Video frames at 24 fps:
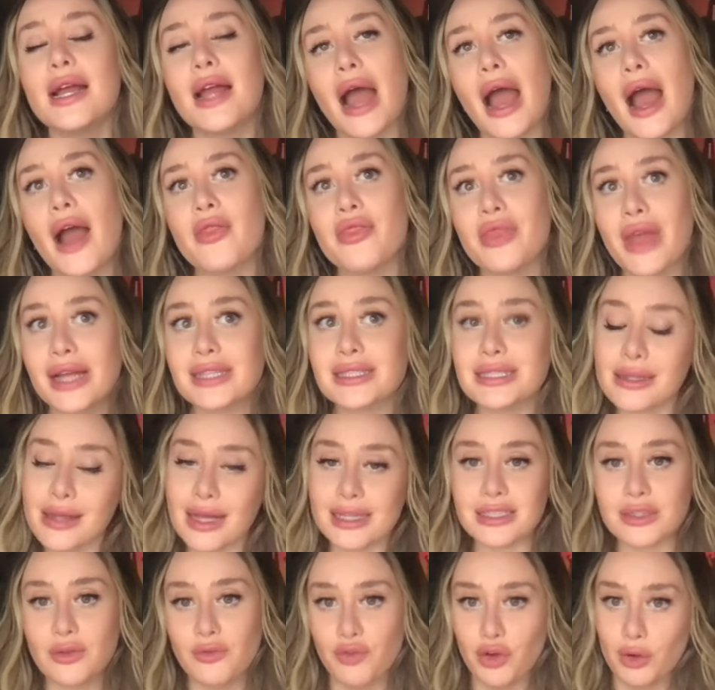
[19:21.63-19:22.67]
And that's a
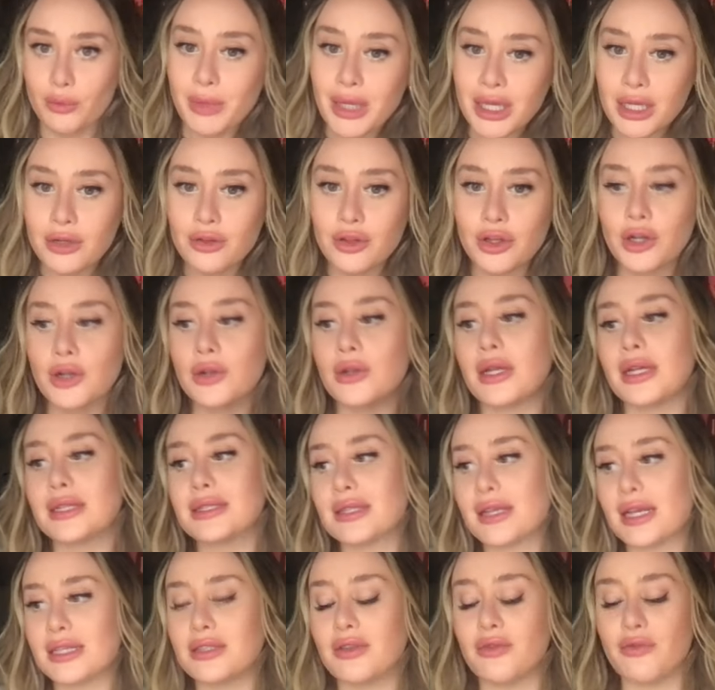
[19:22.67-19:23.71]
lesson for me to learn. It's a
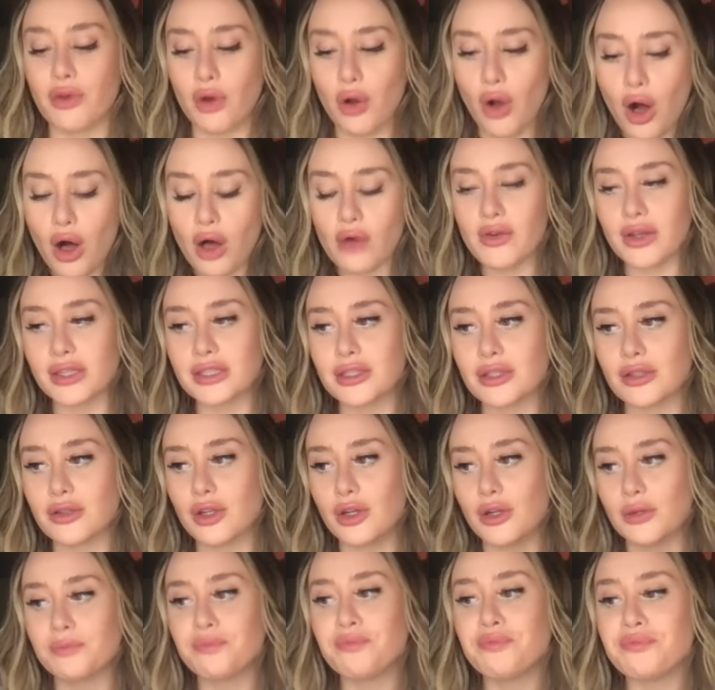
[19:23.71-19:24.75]
lesson for all of us to learn.